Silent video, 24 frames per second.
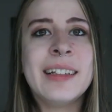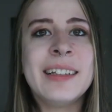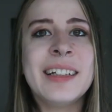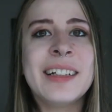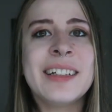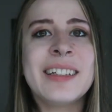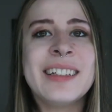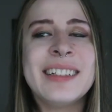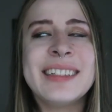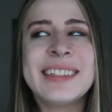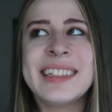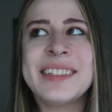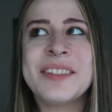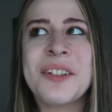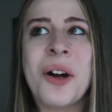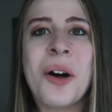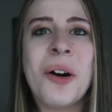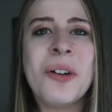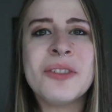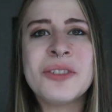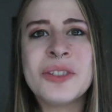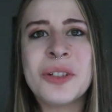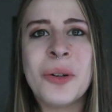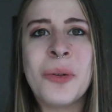Nicholas is
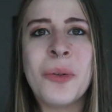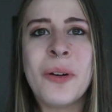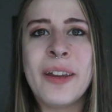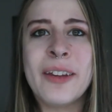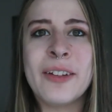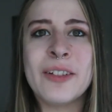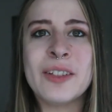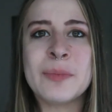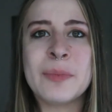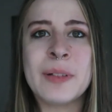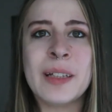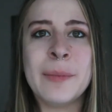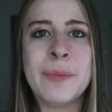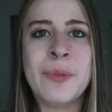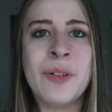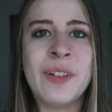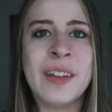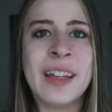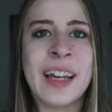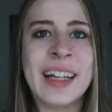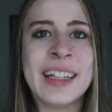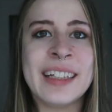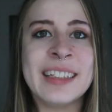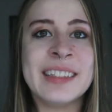also one of those
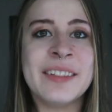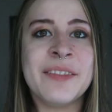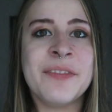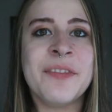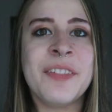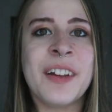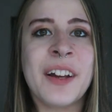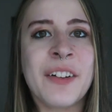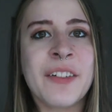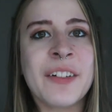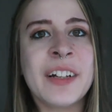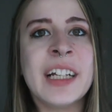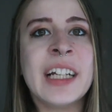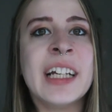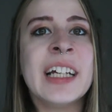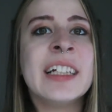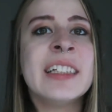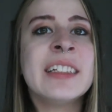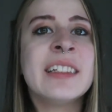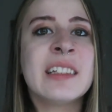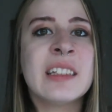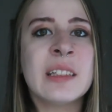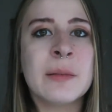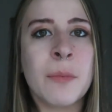people that is very
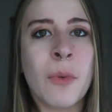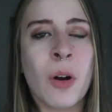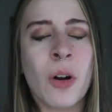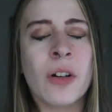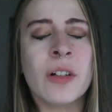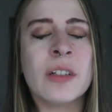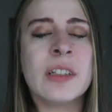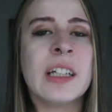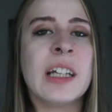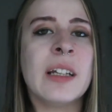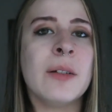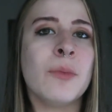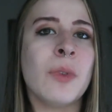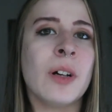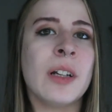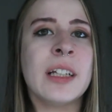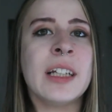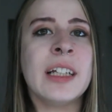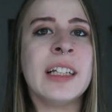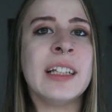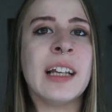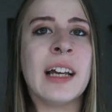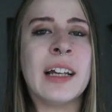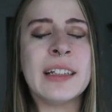smart in what
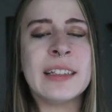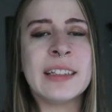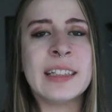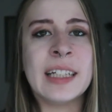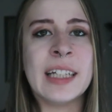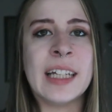he does.